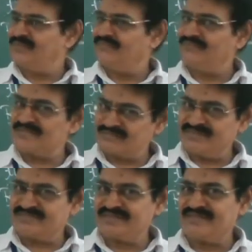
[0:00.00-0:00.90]
first we
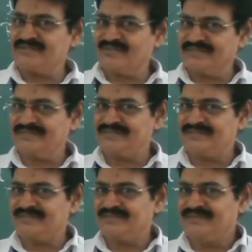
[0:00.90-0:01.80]
say continent
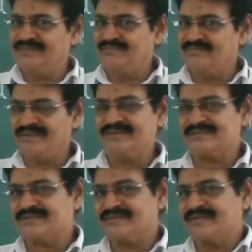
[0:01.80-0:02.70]

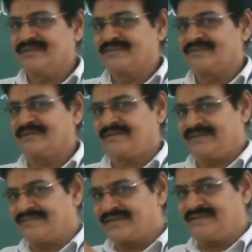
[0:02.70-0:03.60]
means the
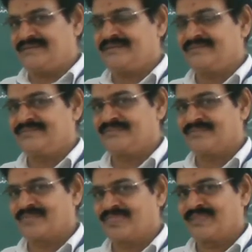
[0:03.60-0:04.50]

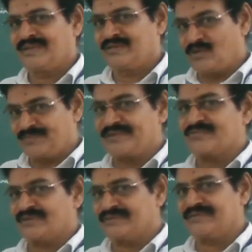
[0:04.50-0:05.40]
Italy,
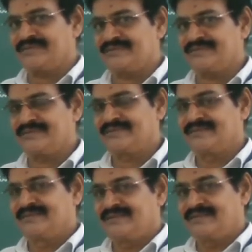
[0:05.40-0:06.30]
European continent,
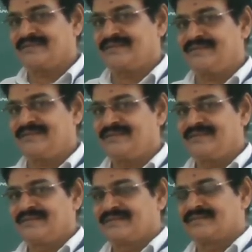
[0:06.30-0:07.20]

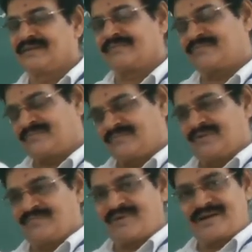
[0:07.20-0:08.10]
Italy,
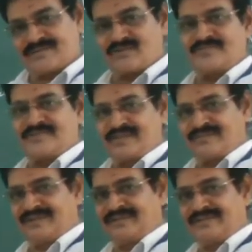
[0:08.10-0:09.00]
the parts of
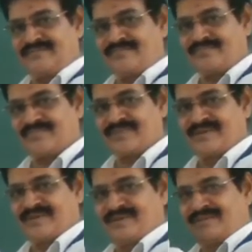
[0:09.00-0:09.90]
Germany,
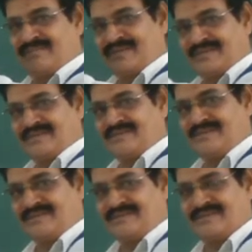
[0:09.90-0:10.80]

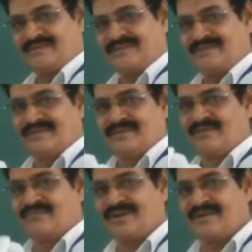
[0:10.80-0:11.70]
Britain,
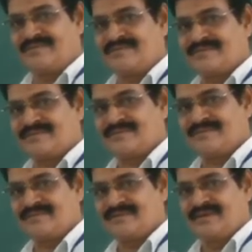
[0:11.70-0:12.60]

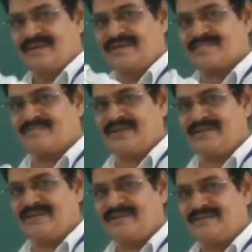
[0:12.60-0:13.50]
France,
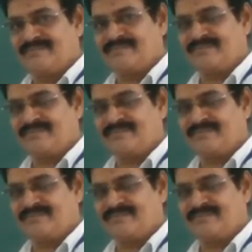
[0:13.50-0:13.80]
Spain,